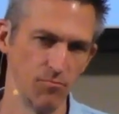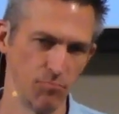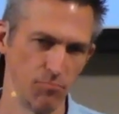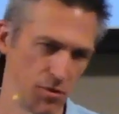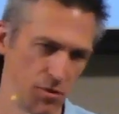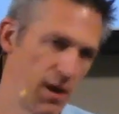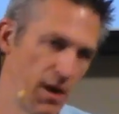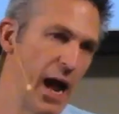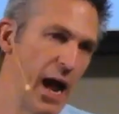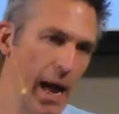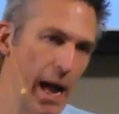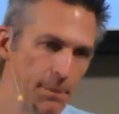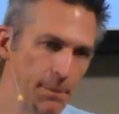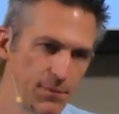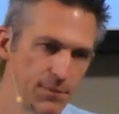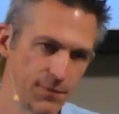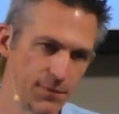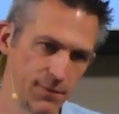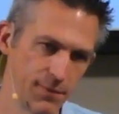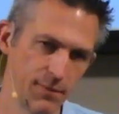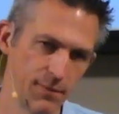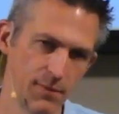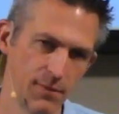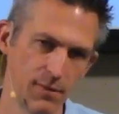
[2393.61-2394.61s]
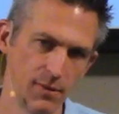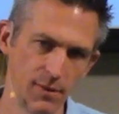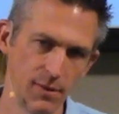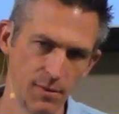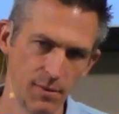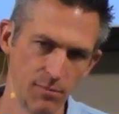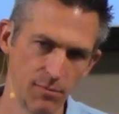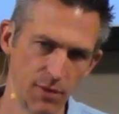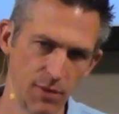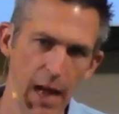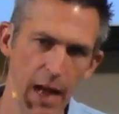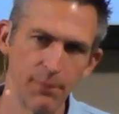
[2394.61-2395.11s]
Perhaps.
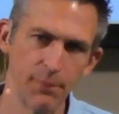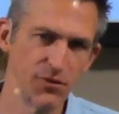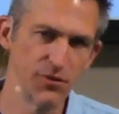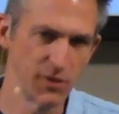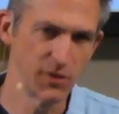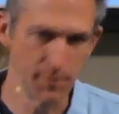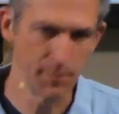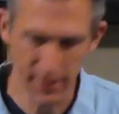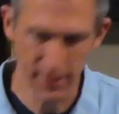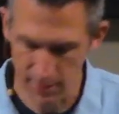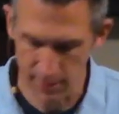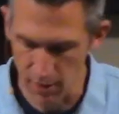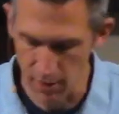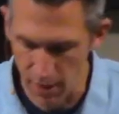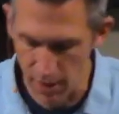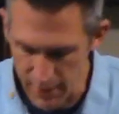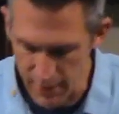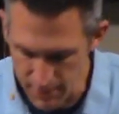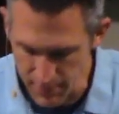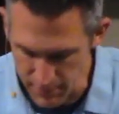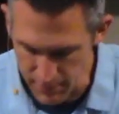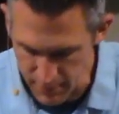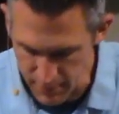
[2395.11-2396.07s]
Perhaps you can make an argument